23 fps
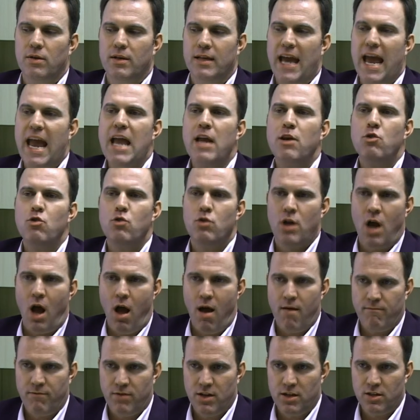gain your
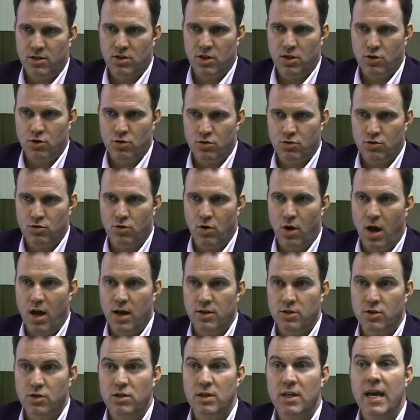confidence and your
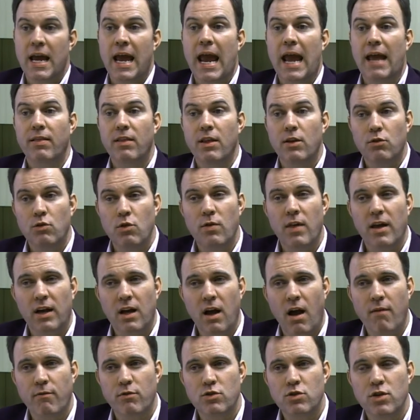trust, and then through that
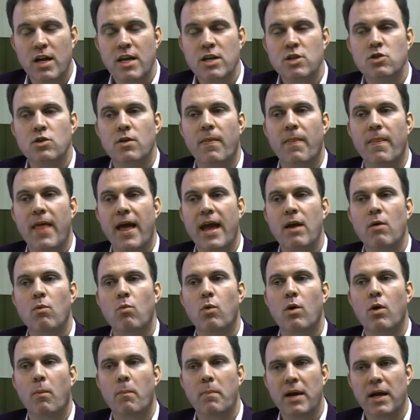conversation, they
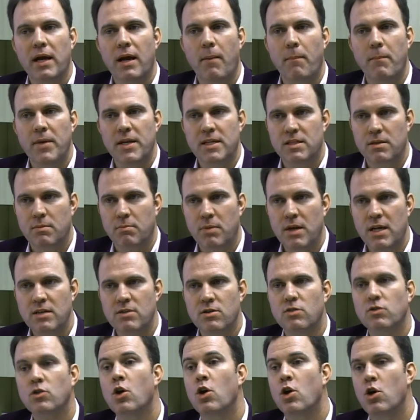will pick up bits and
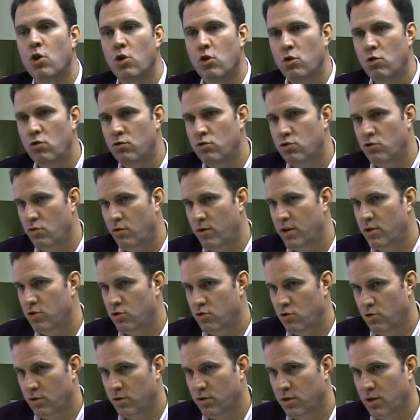pieces. Who's your
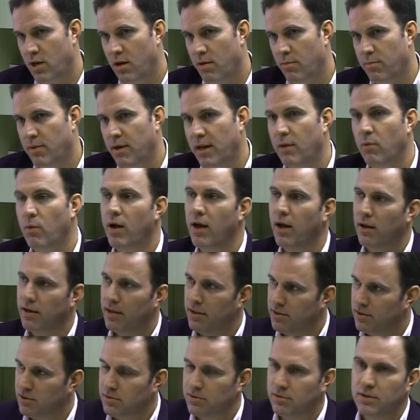insurance company? Well,
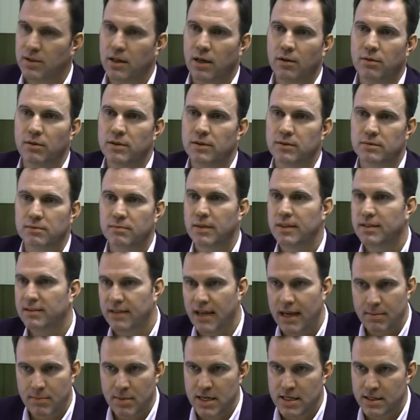it's
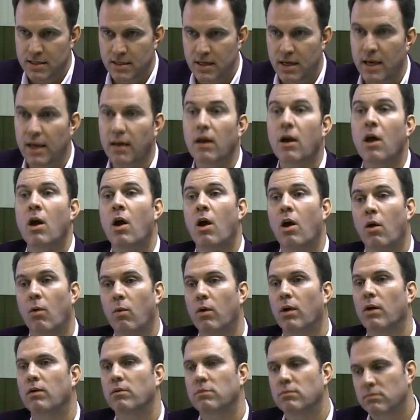ABC.
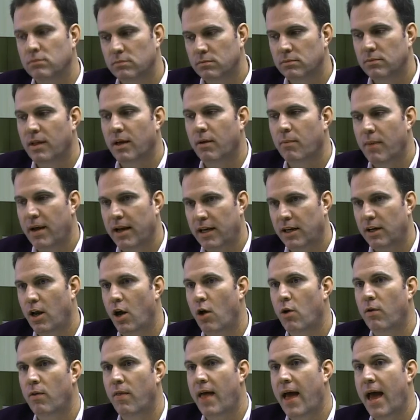Well, they'll make a
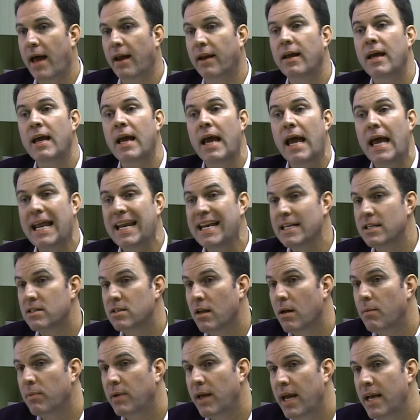note of that, and in
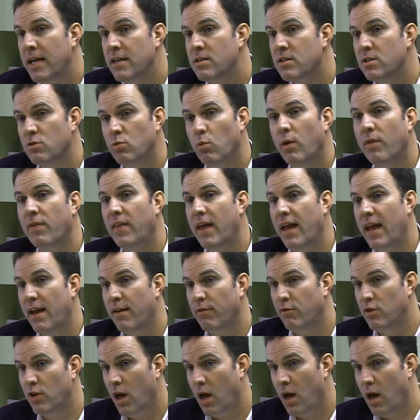some cases, what they
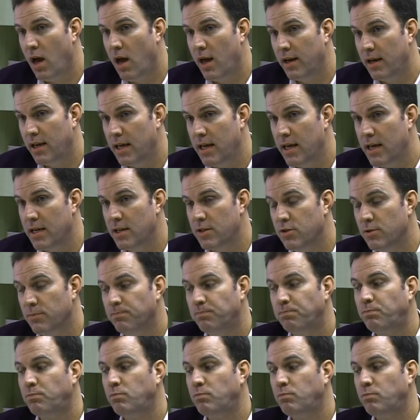have done is,